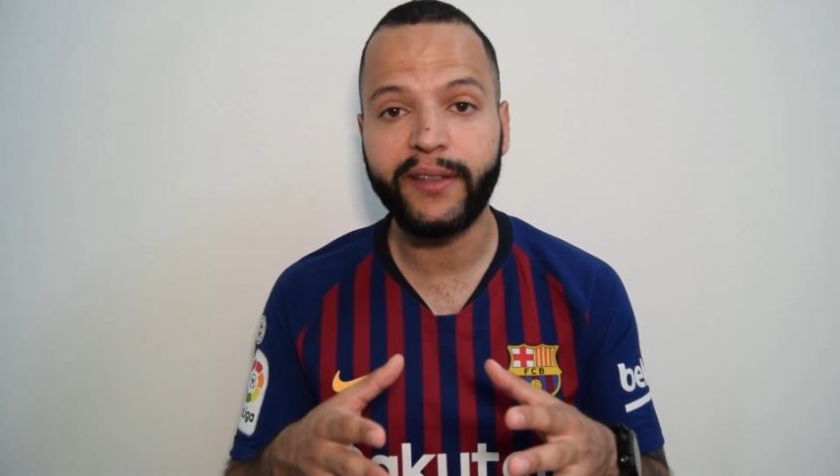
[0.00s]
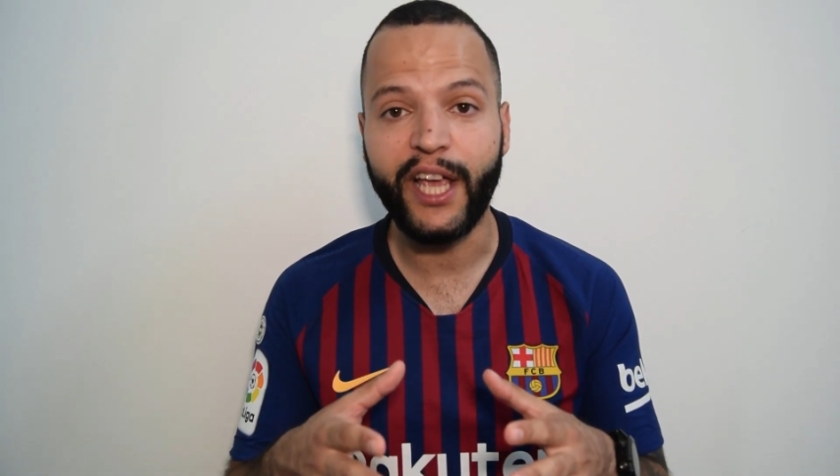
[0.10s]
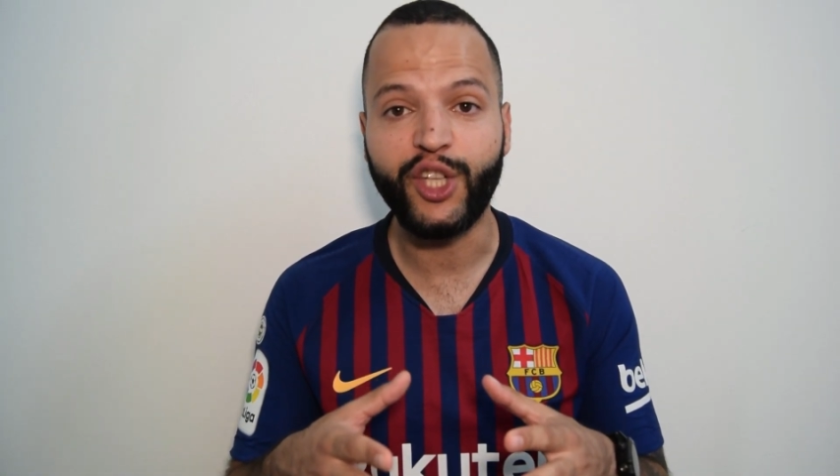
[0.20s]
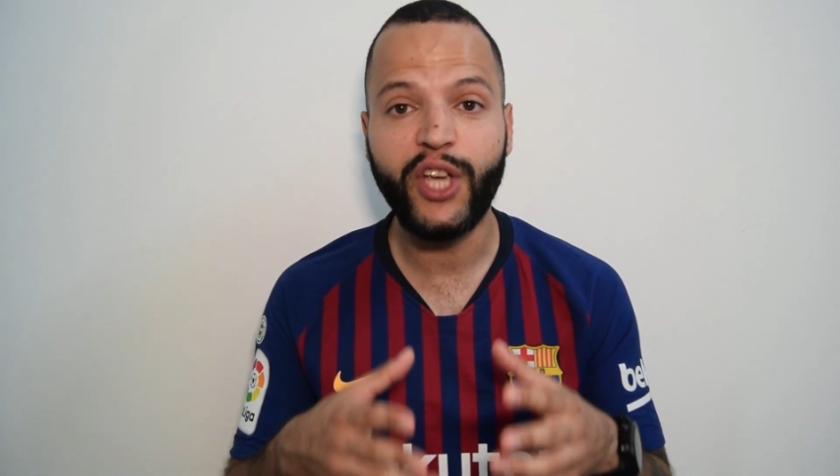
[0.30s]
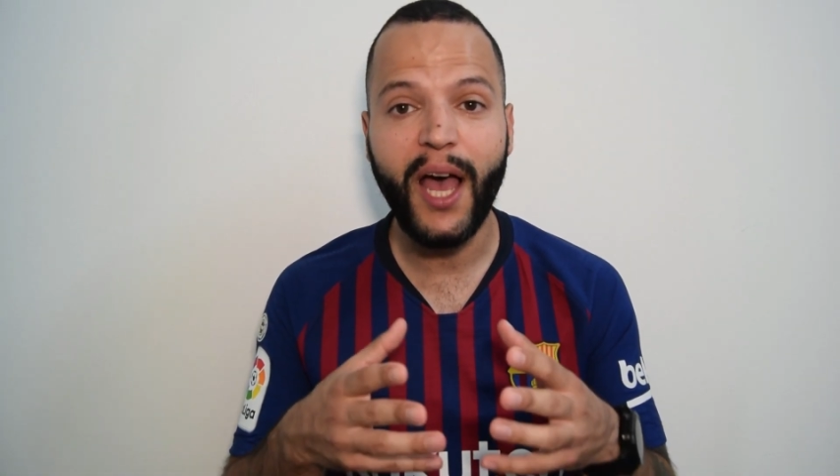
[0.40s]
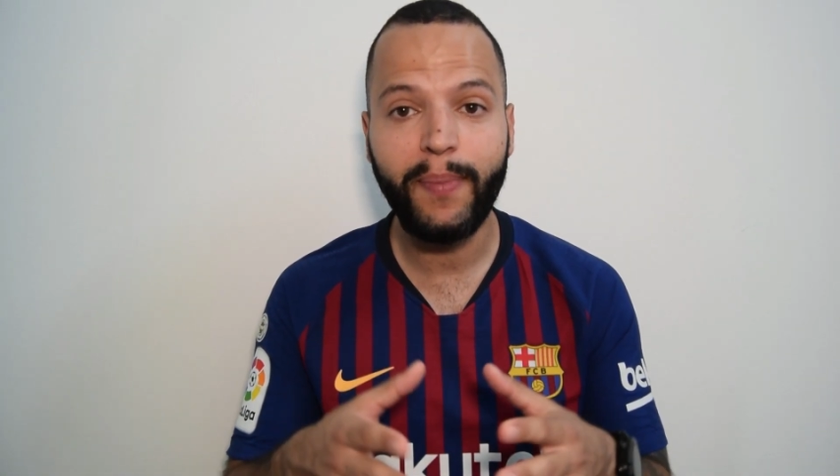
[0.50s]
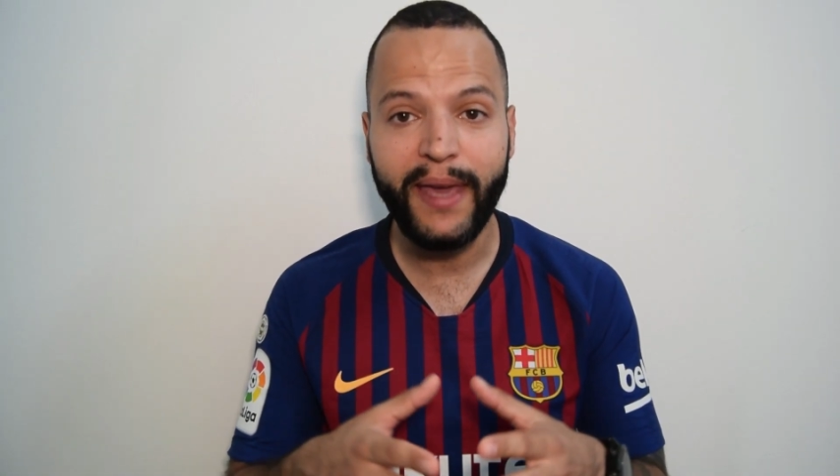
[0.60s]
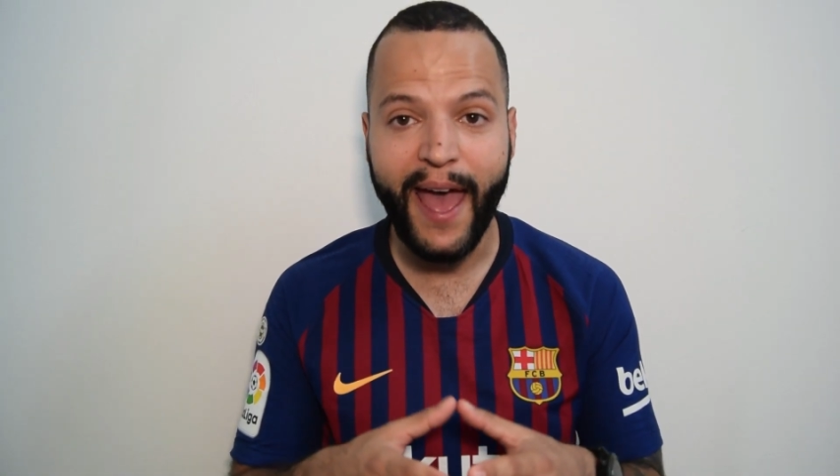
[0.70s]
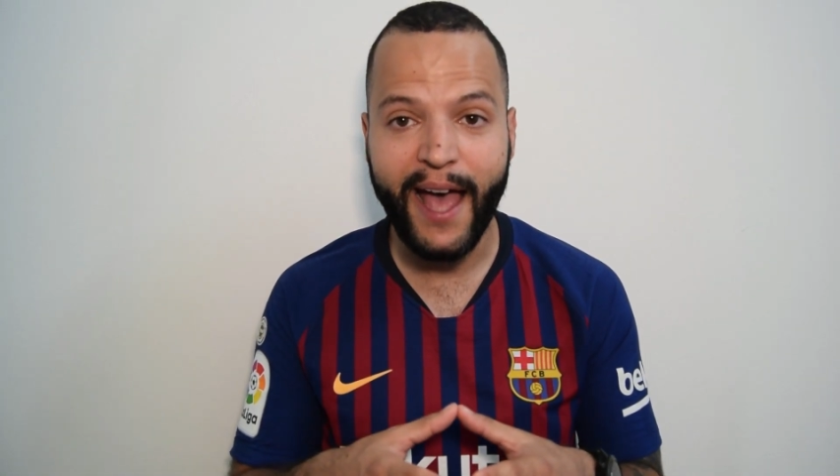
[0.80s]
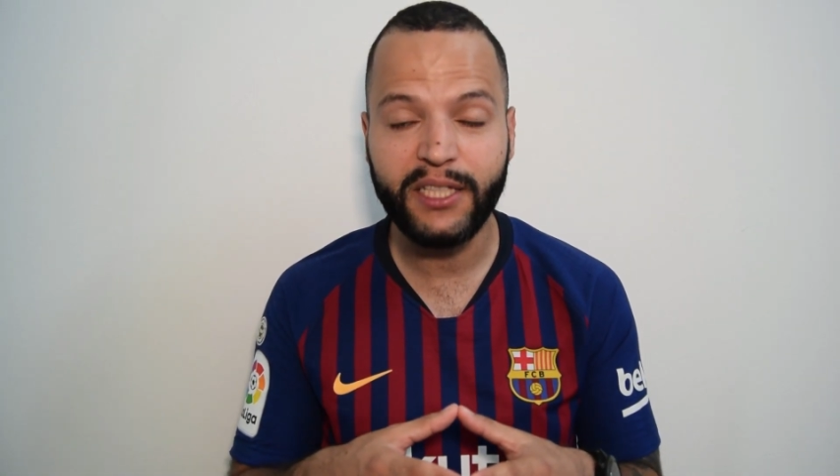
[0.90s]
that
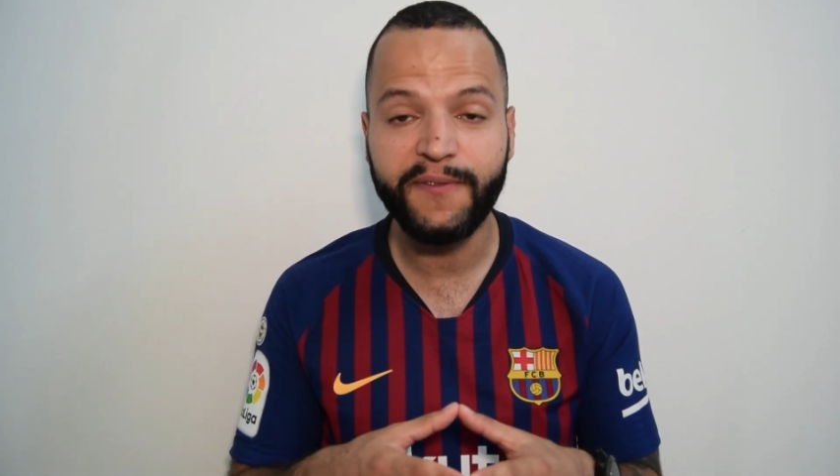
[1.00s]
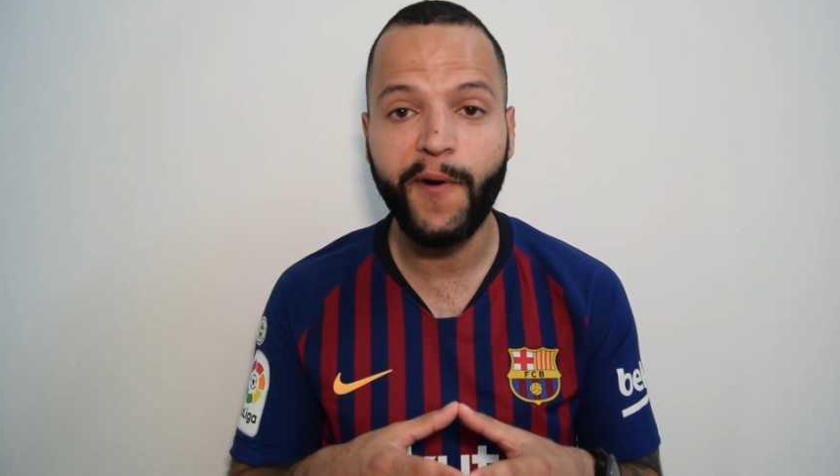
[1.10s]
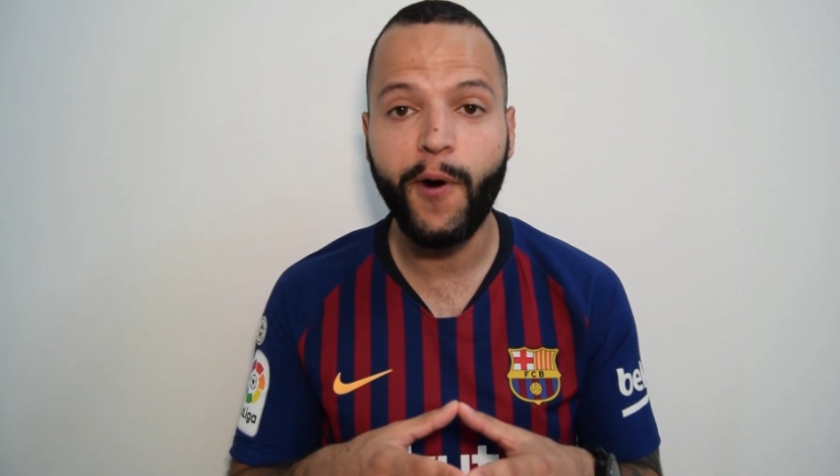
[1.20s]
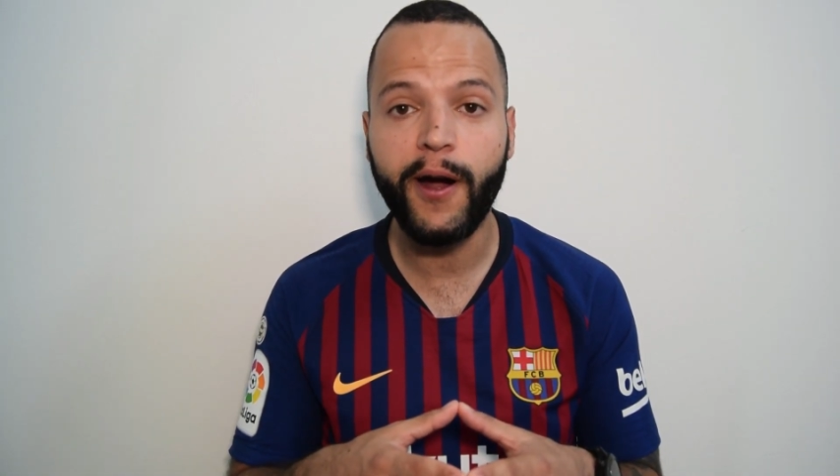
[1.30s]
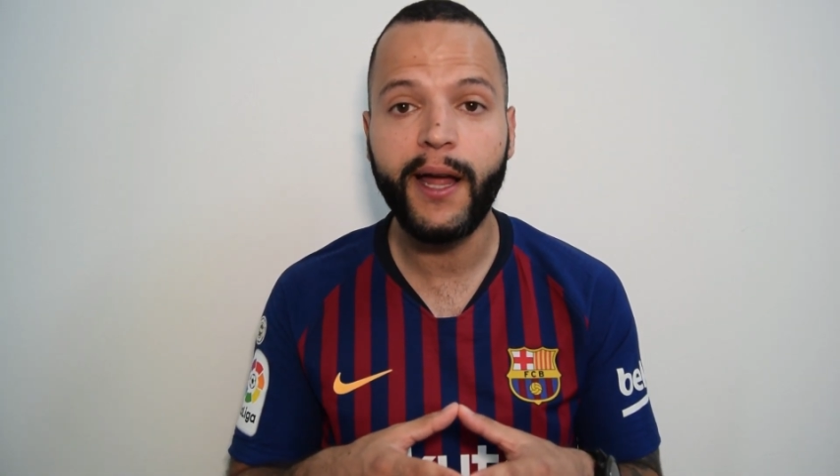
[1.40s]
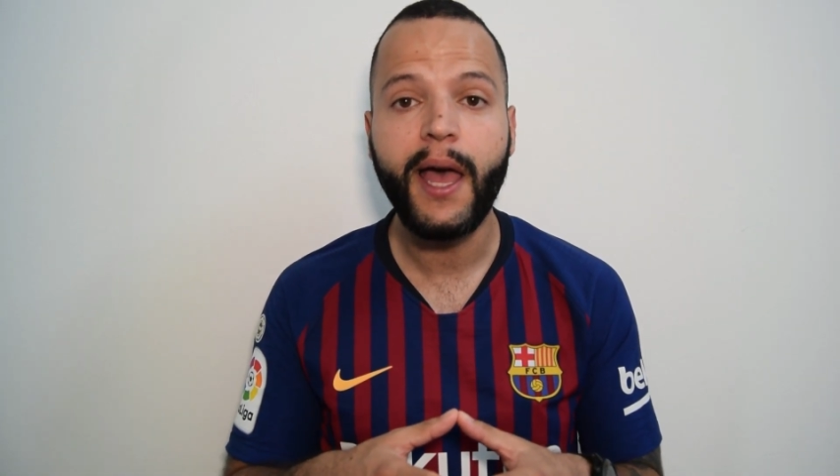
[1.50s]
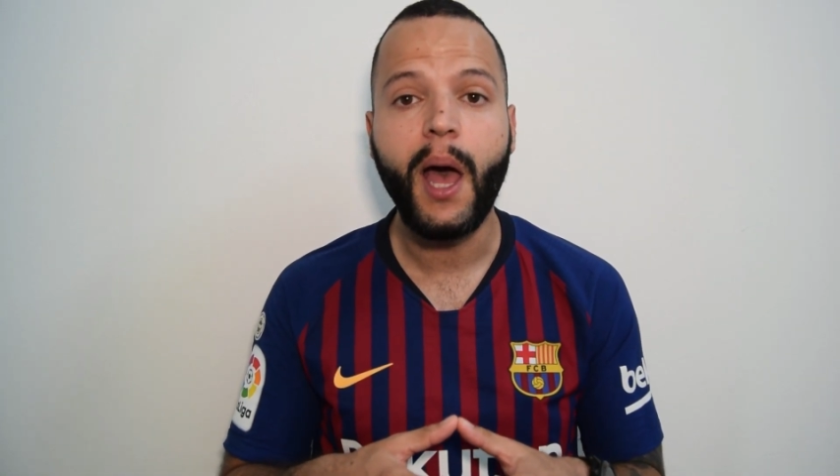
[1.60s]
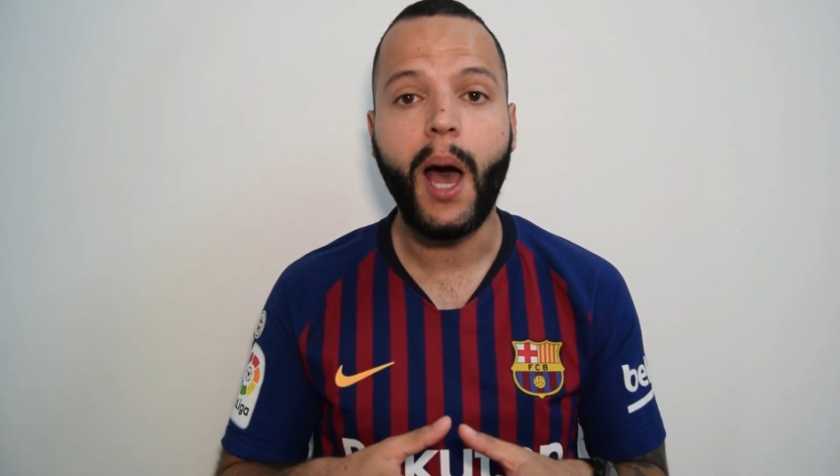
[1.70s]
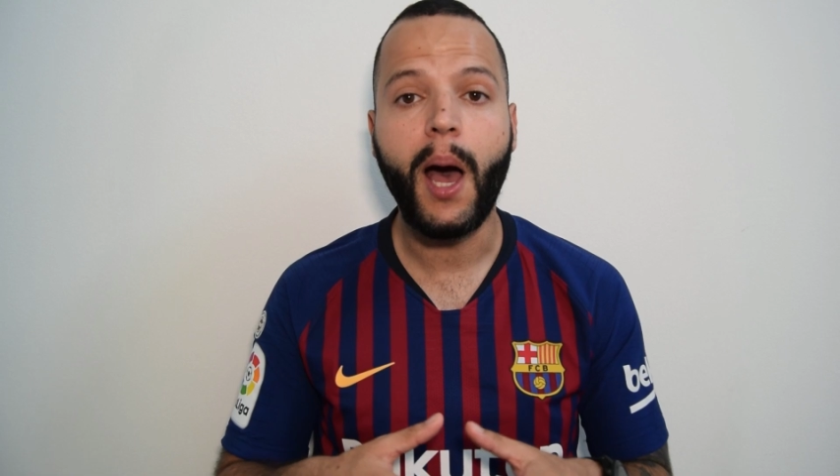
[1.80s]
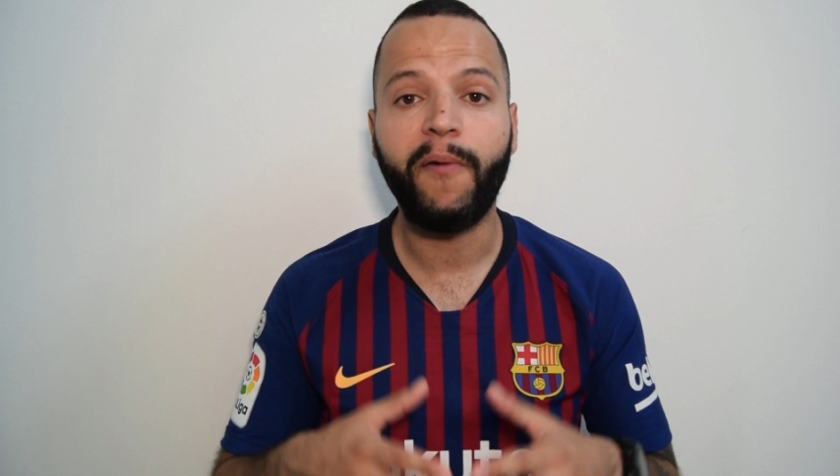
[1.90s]
Xavi asked for
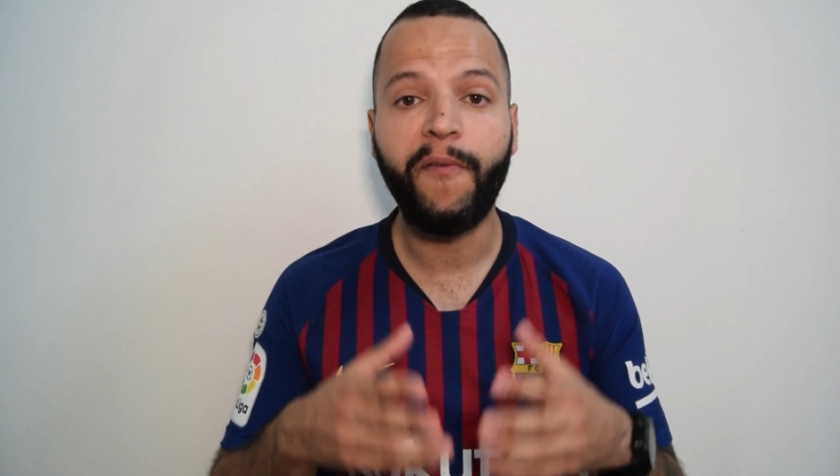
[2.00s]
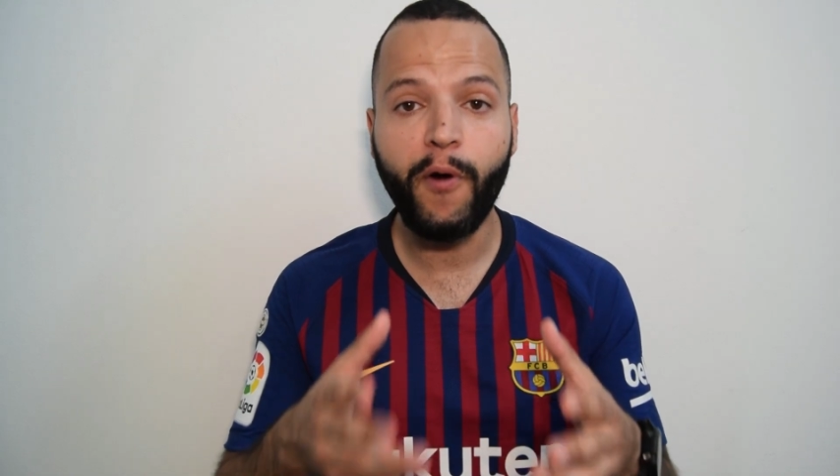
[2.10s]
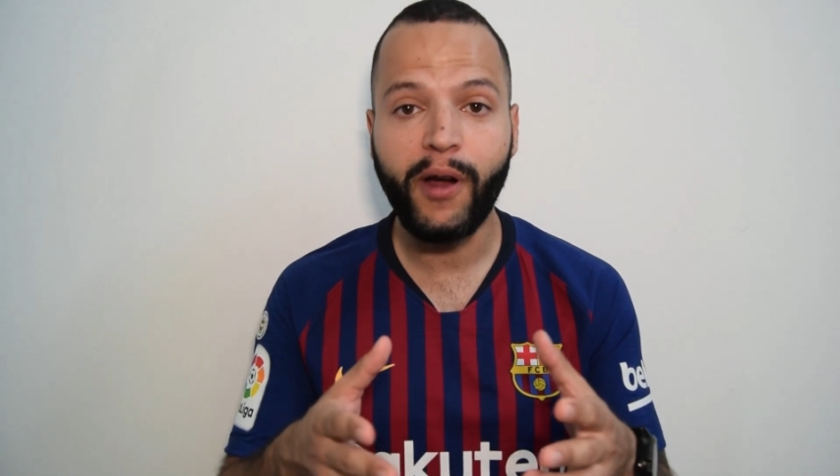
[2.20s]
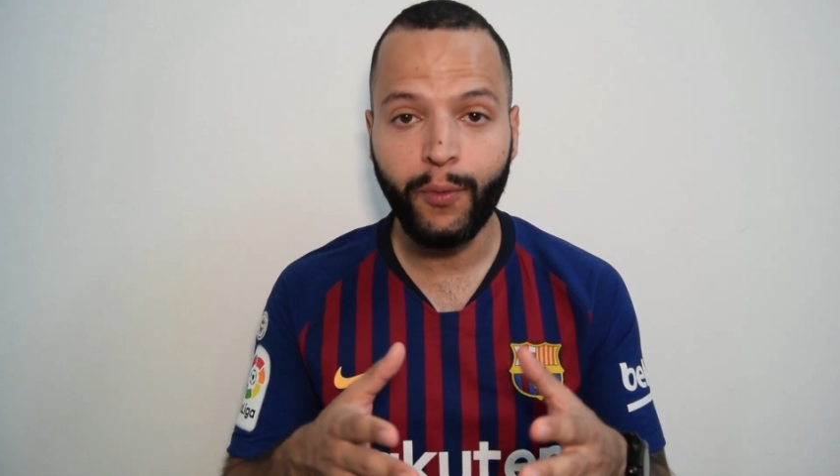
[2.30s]
a